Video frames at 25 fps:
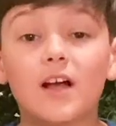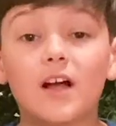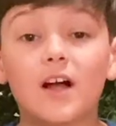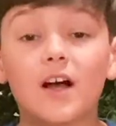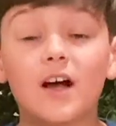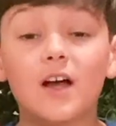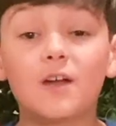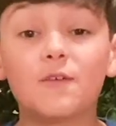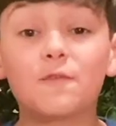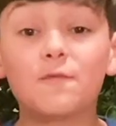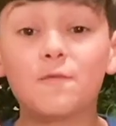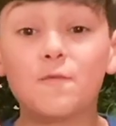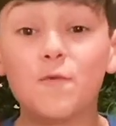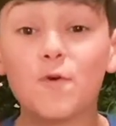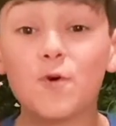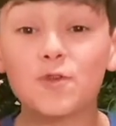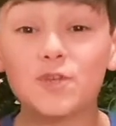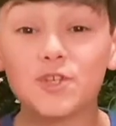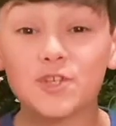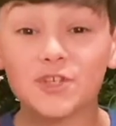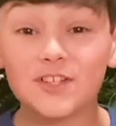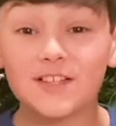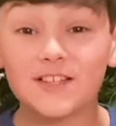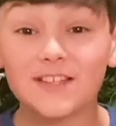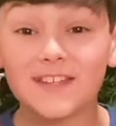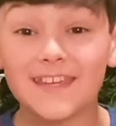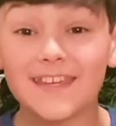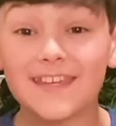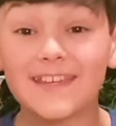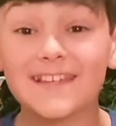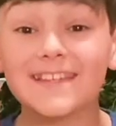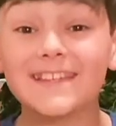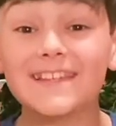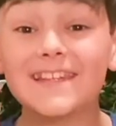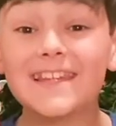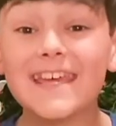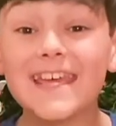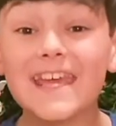Unfortunately,
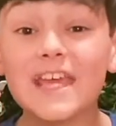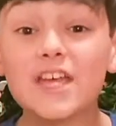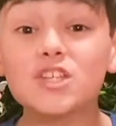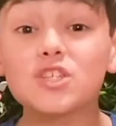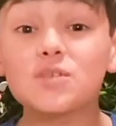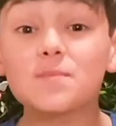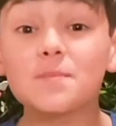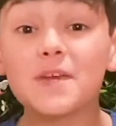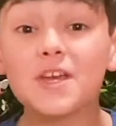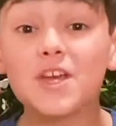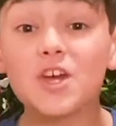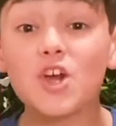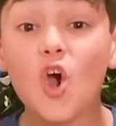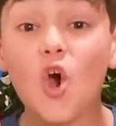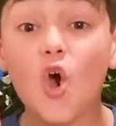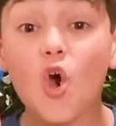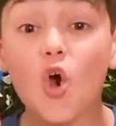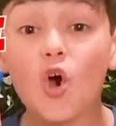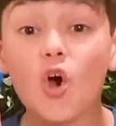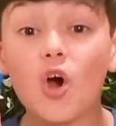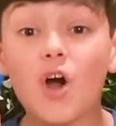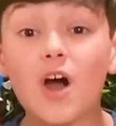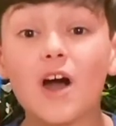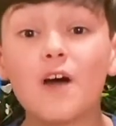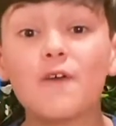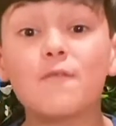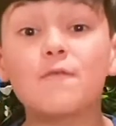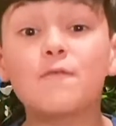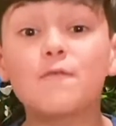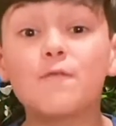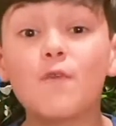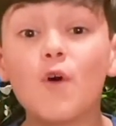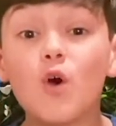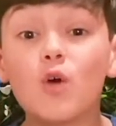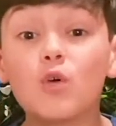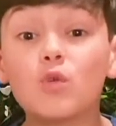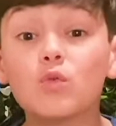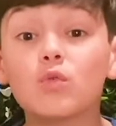Lear's macaw are
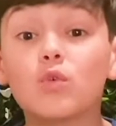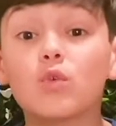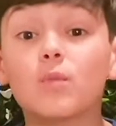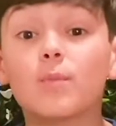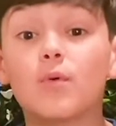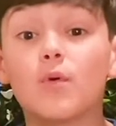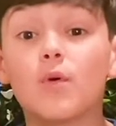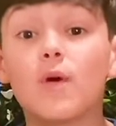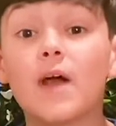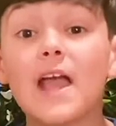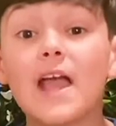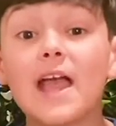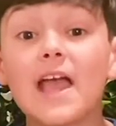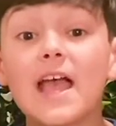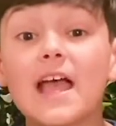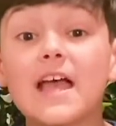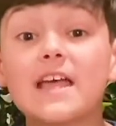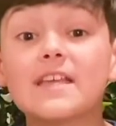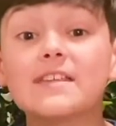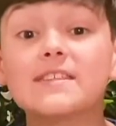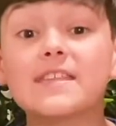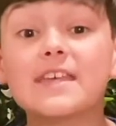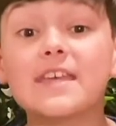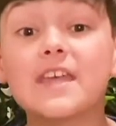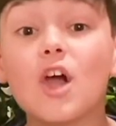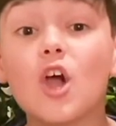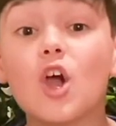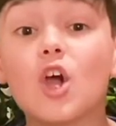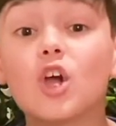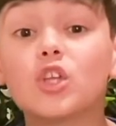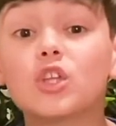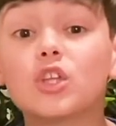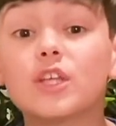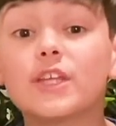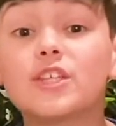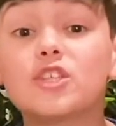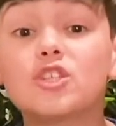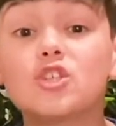vulnerable as there are
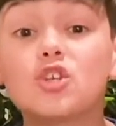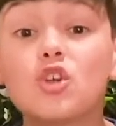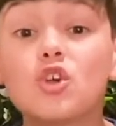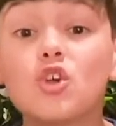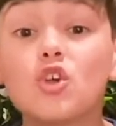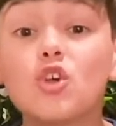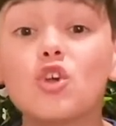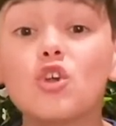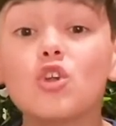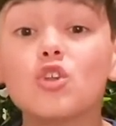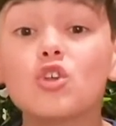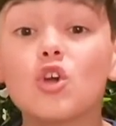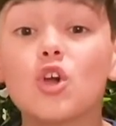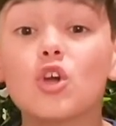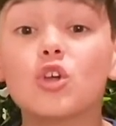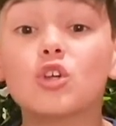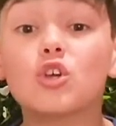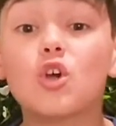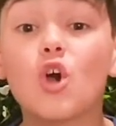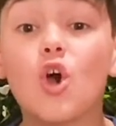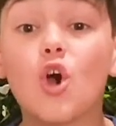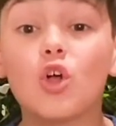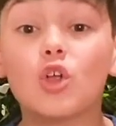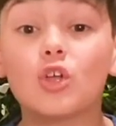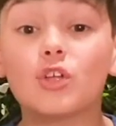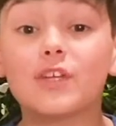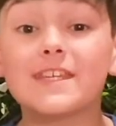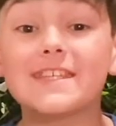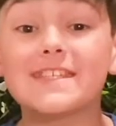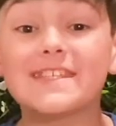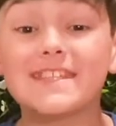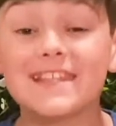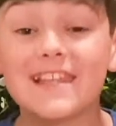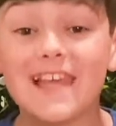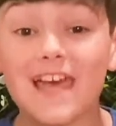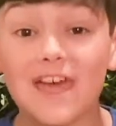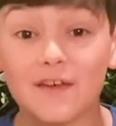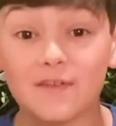only two known colonies
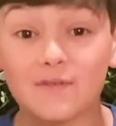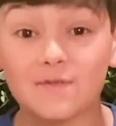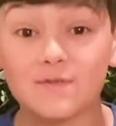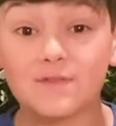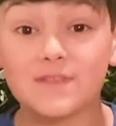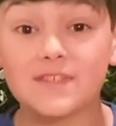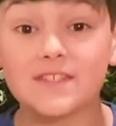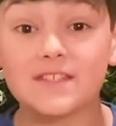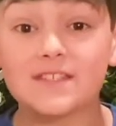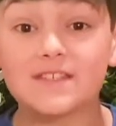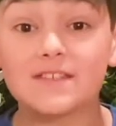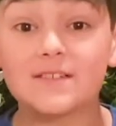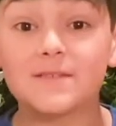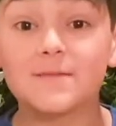left.